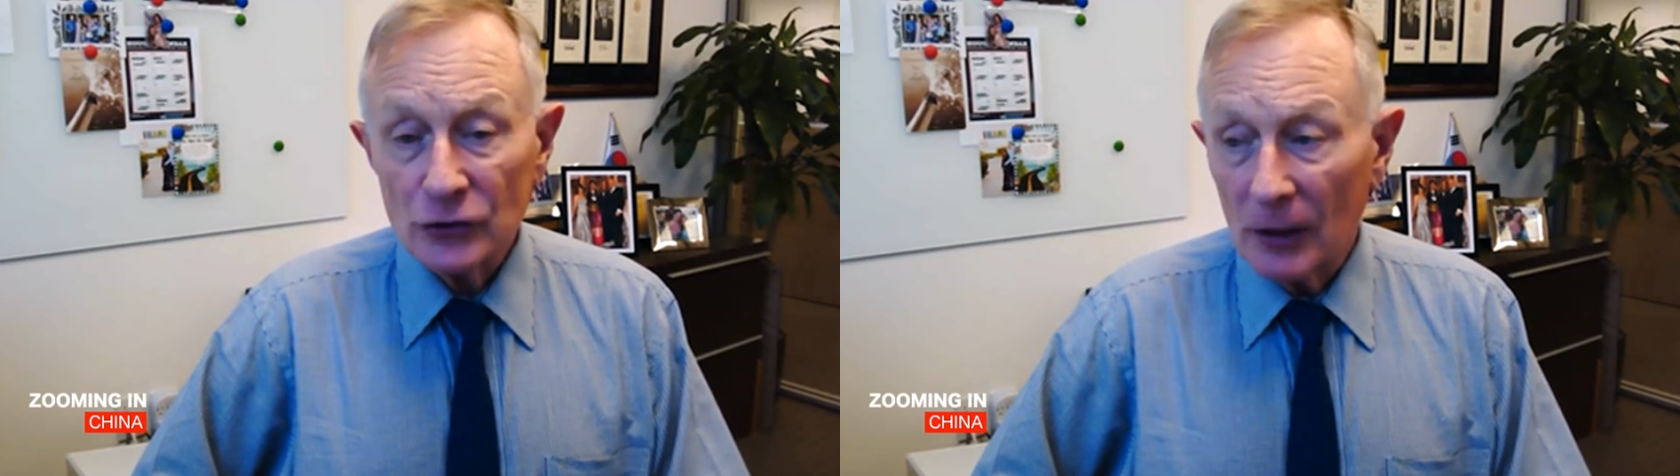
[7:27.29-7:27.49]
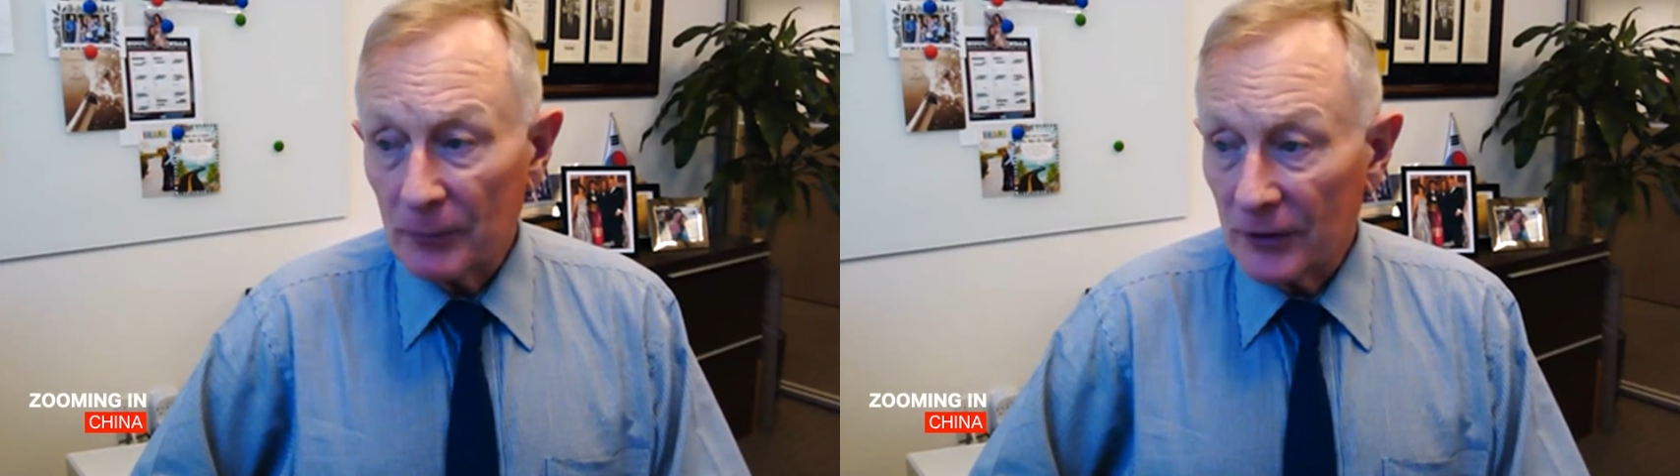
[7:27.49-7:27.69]

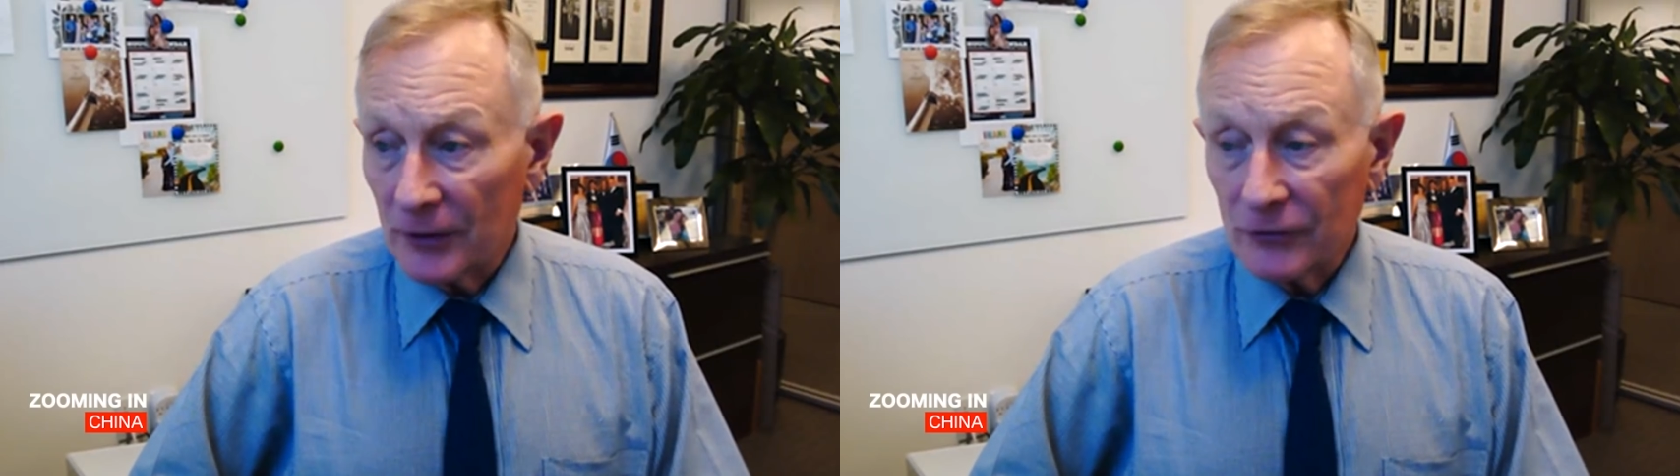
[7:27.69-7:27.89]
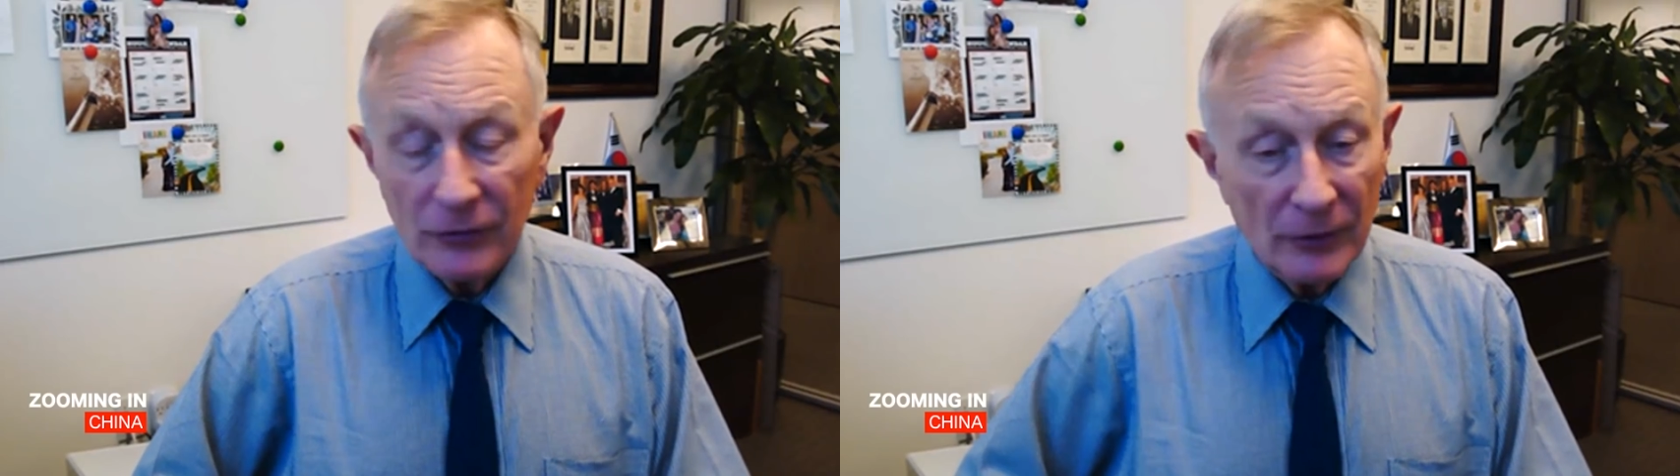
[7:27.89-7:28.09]
Trump
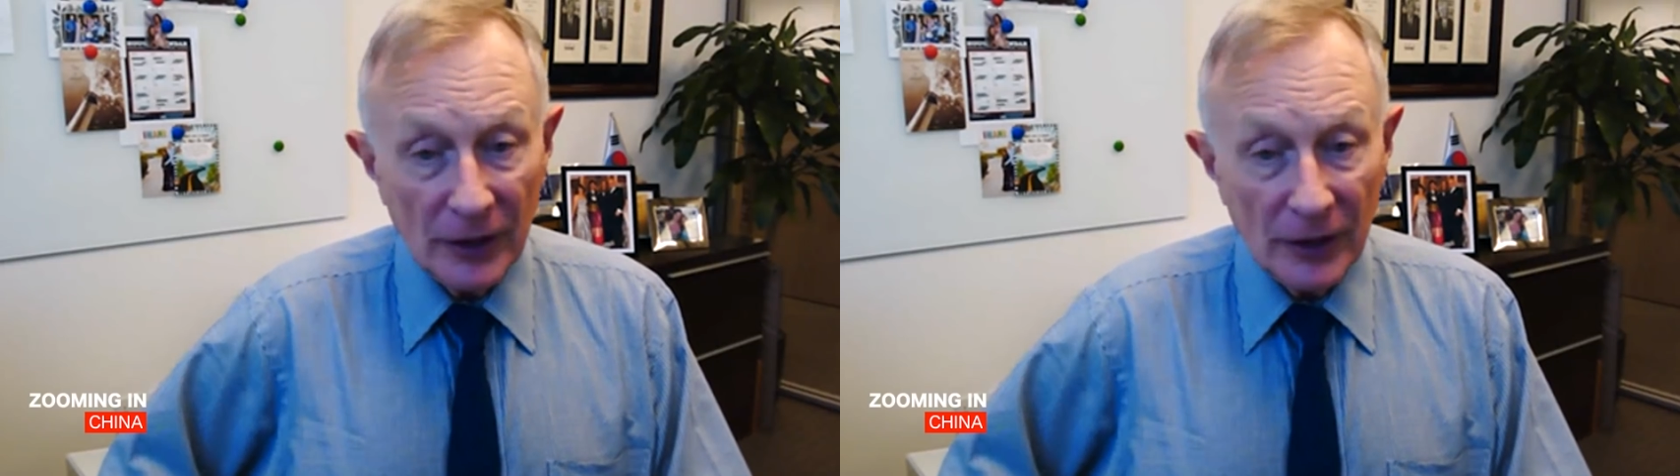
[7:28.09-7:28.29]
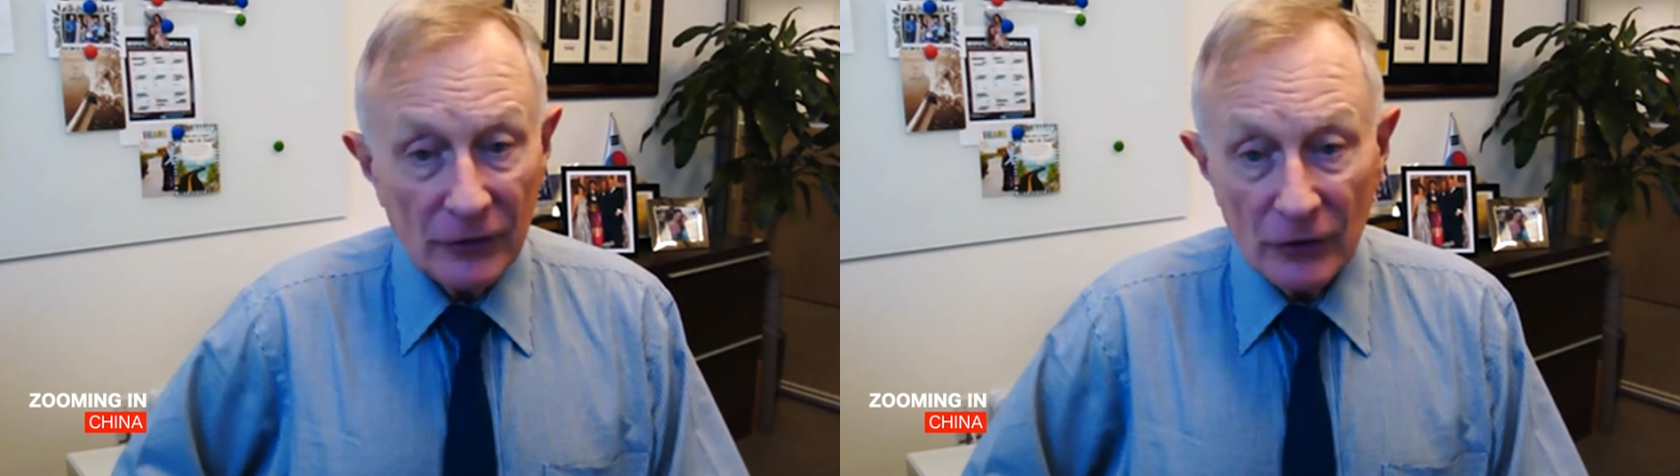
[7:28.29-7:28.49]
gets
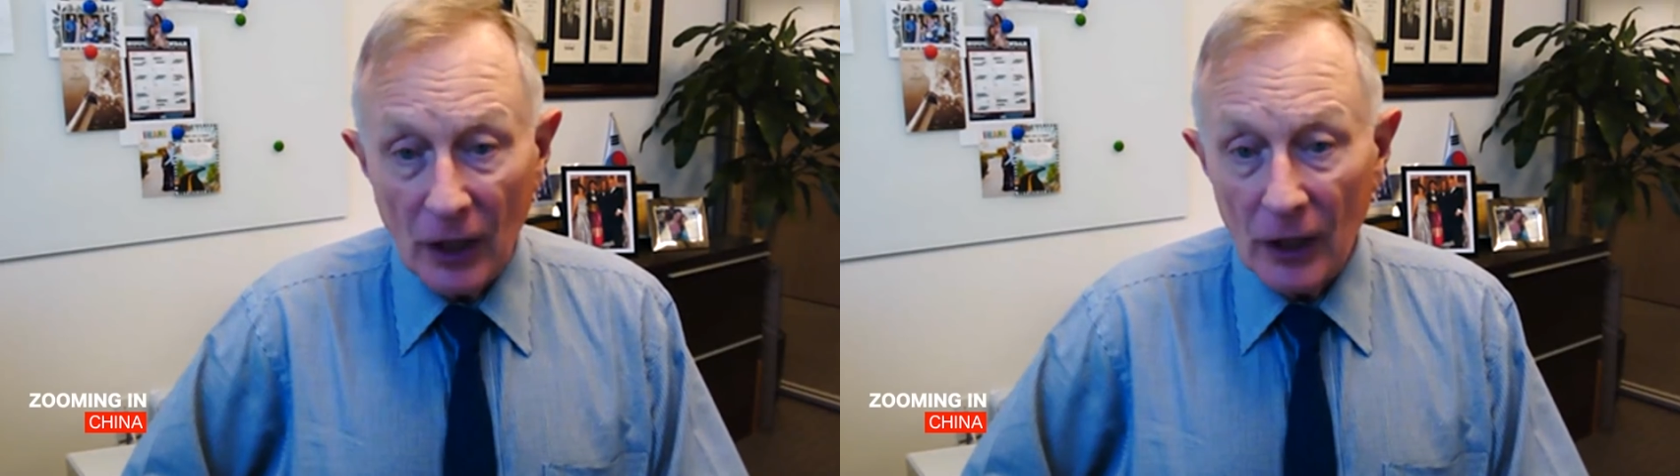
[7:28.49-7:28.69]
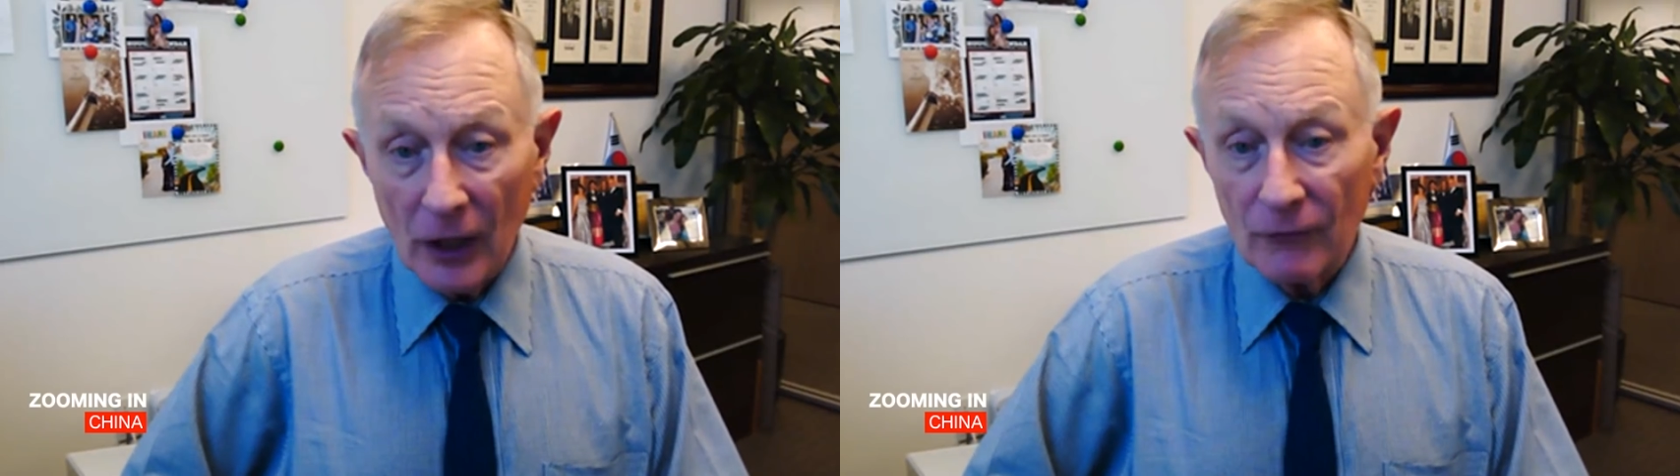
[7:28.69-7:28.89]
a lot